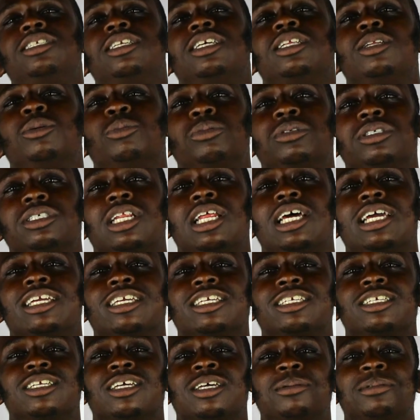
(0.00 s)
and it was
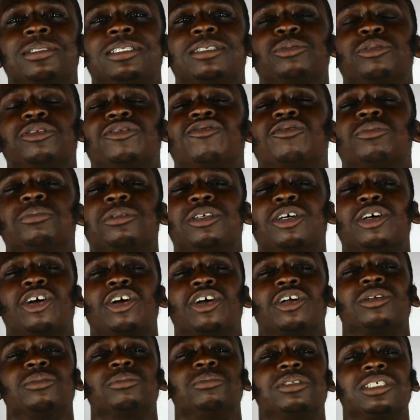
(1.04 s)
like, I mean, it was from the heart.